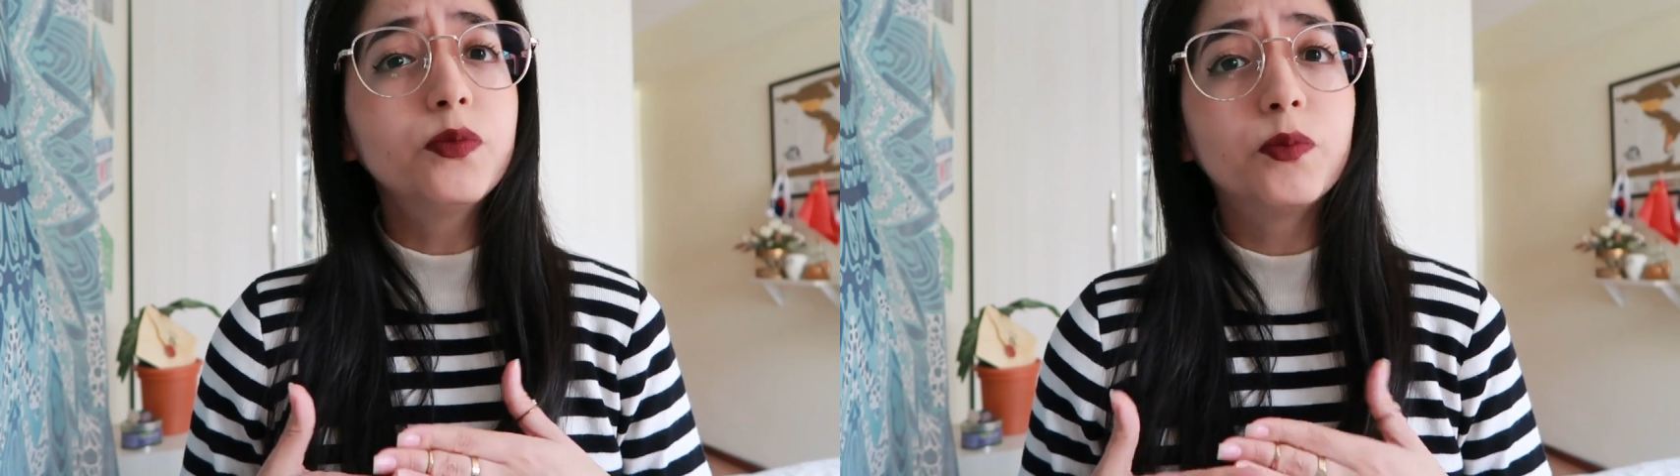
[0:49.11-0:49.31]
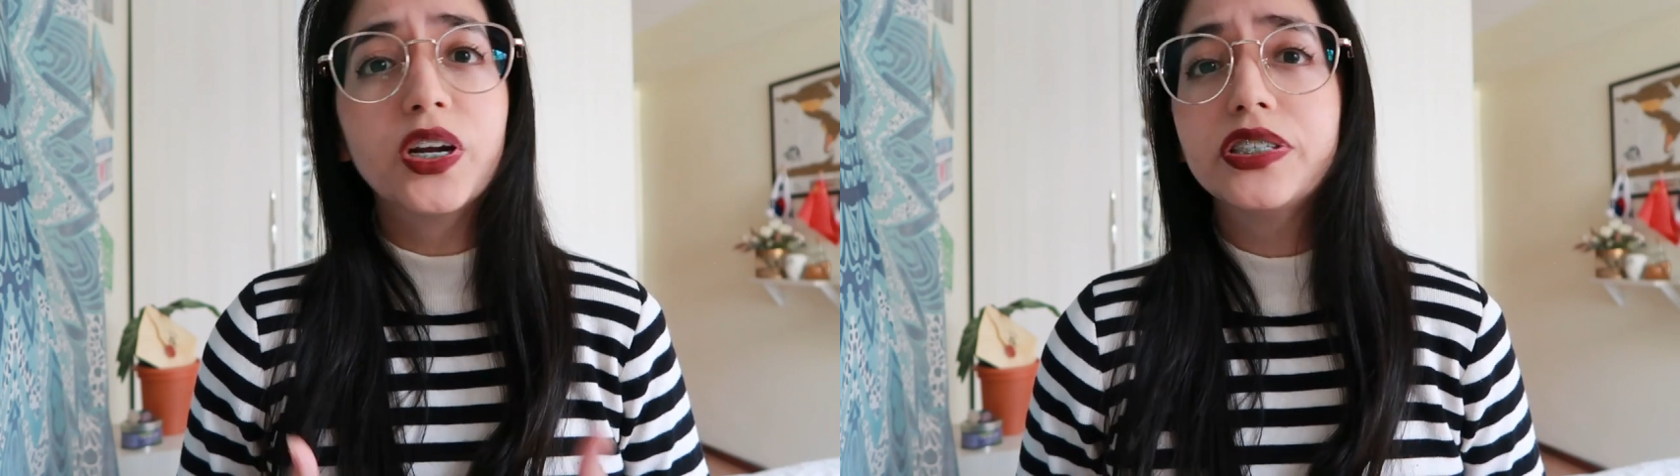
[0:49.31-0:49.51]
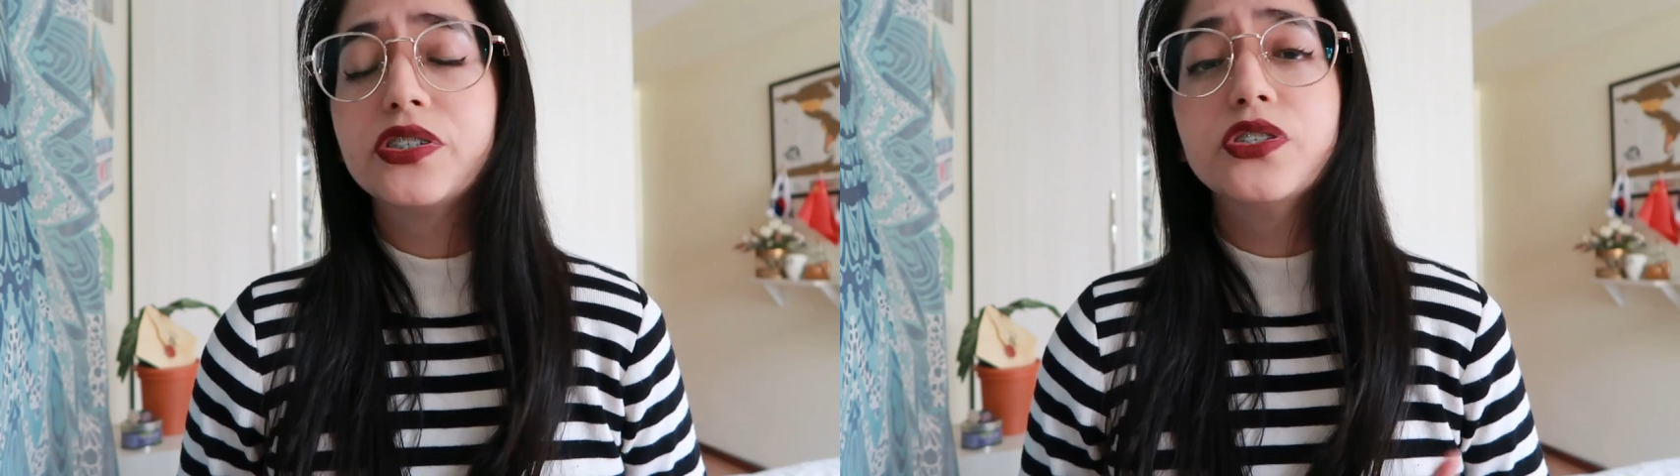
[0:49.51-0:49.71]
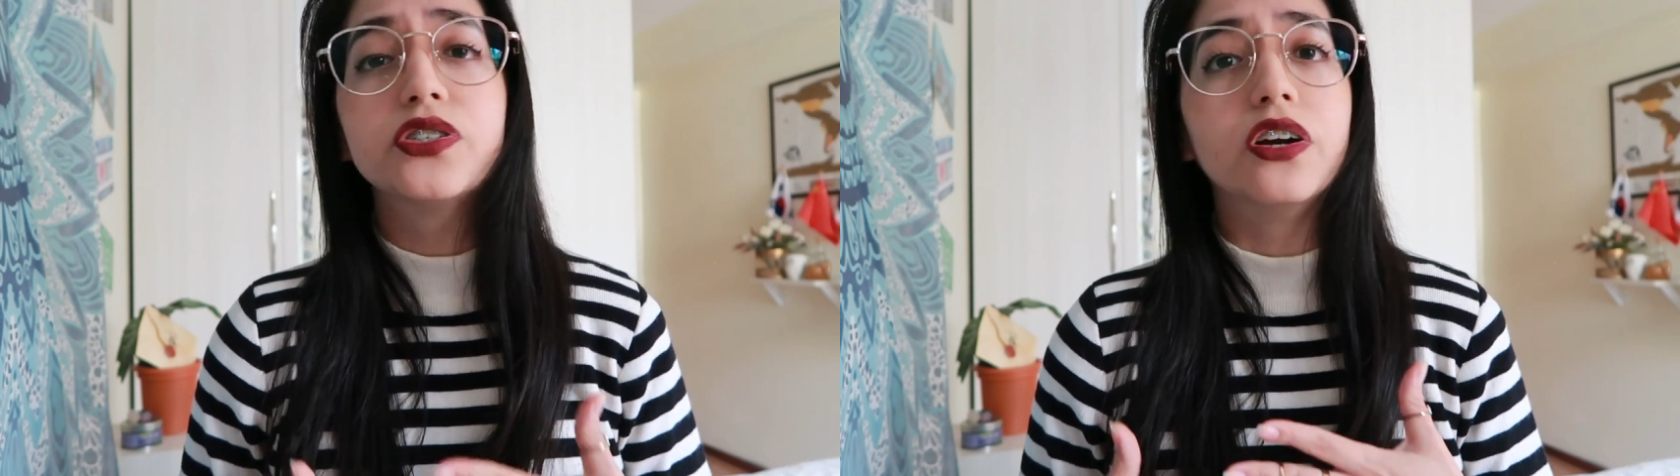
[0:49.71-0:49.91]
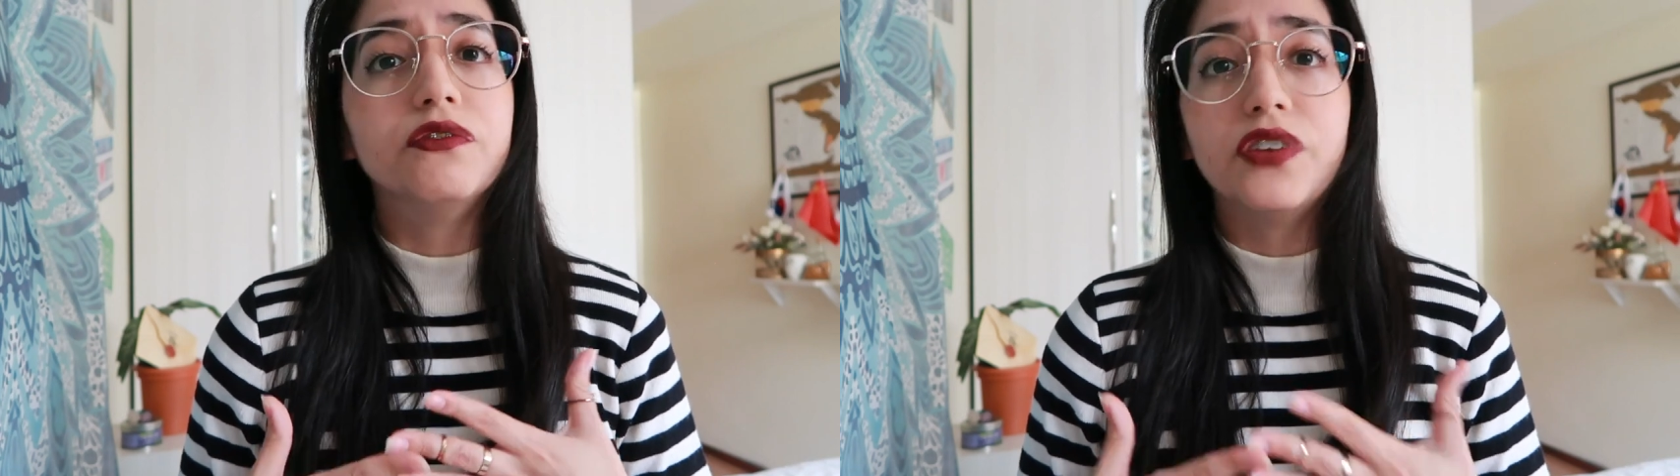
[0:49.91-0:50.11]
of
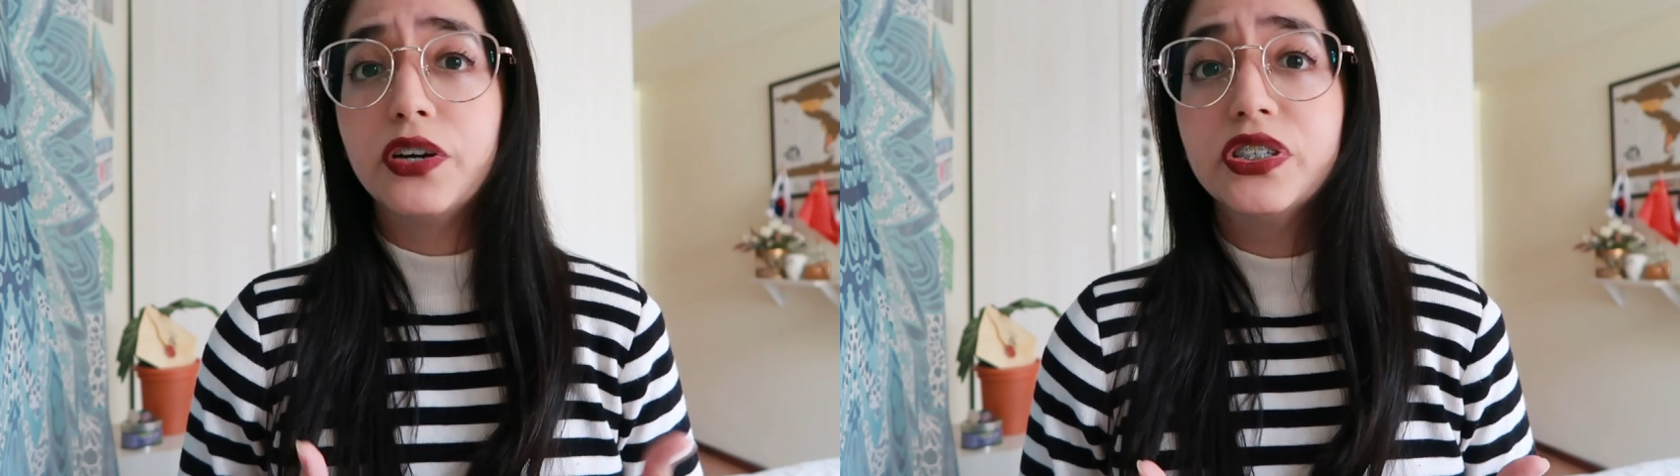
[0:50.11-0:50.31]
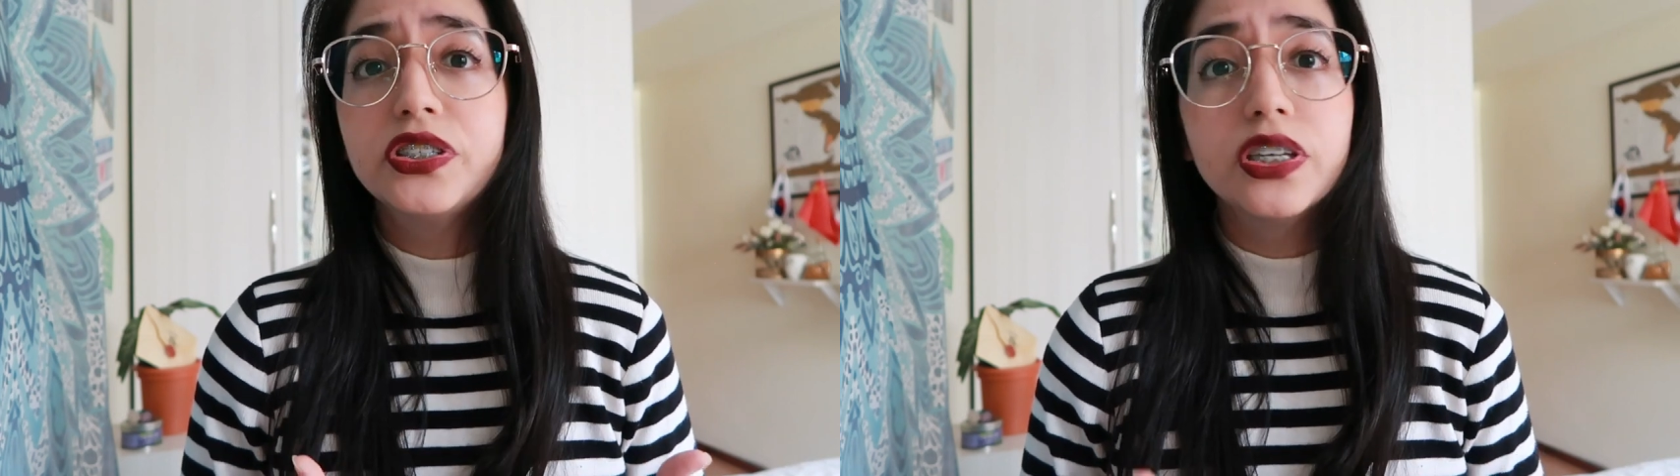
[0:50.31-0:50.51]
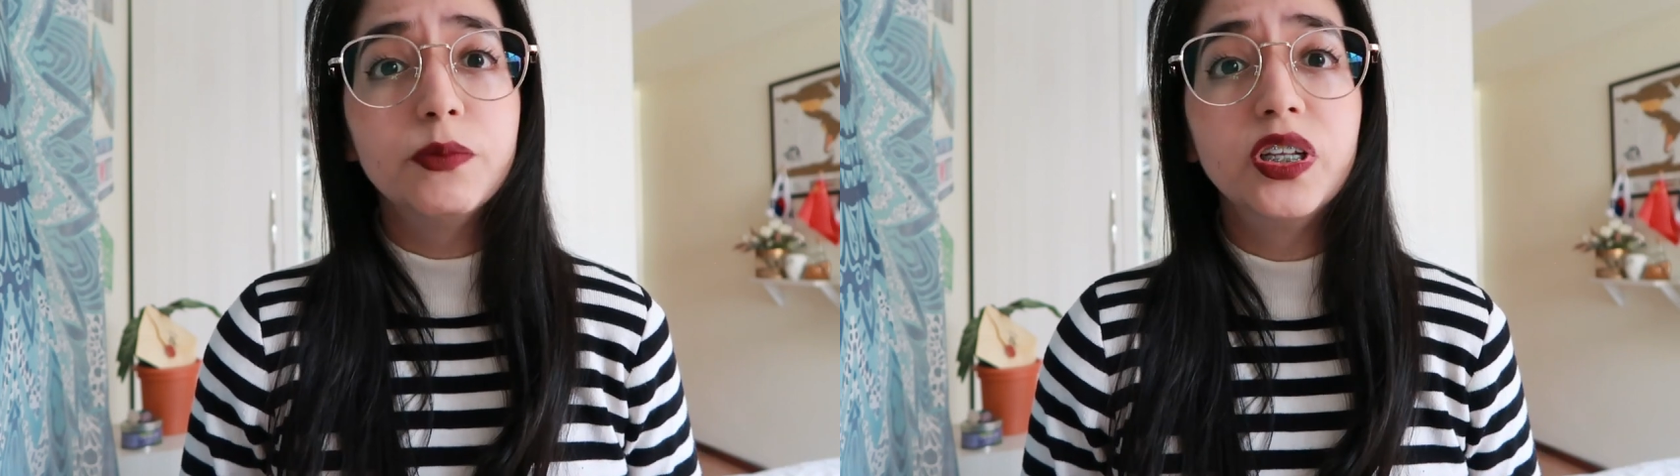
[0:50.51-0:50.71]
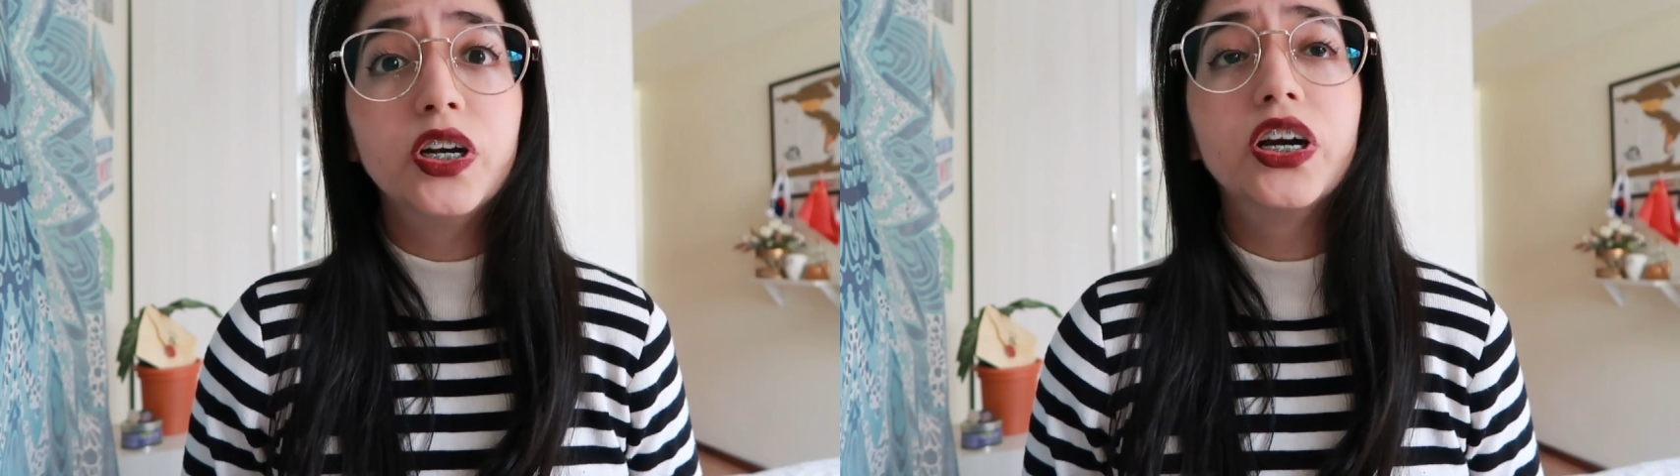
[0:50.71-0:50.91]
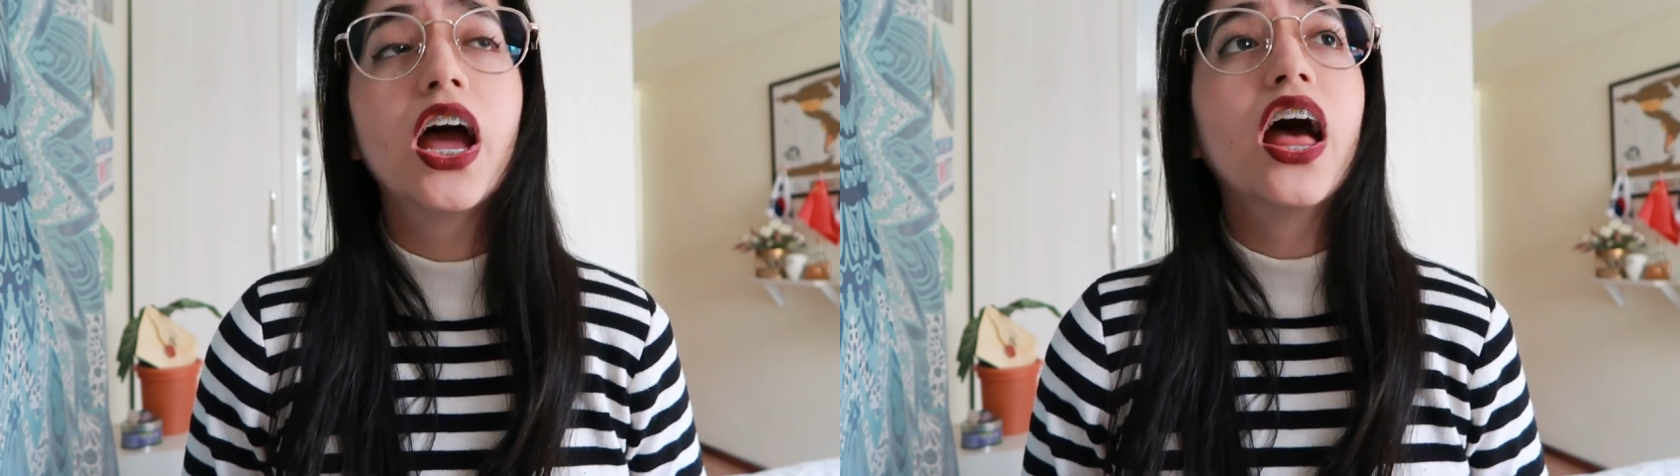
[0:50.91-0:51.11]
braces are very
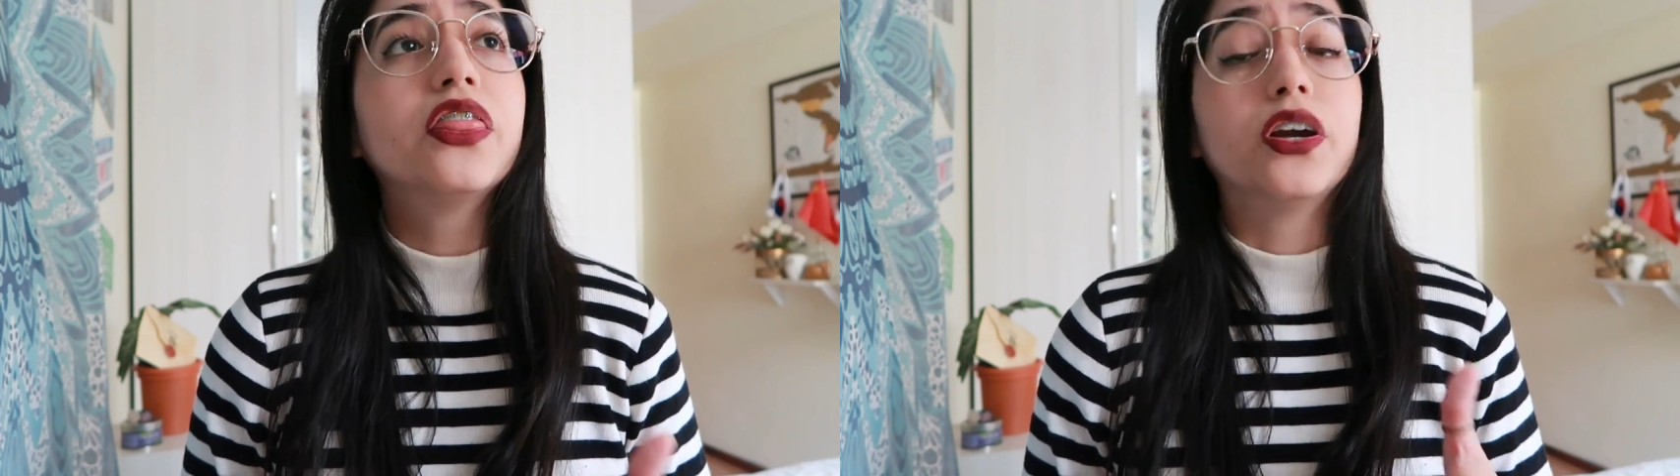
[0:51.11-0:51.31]
similar,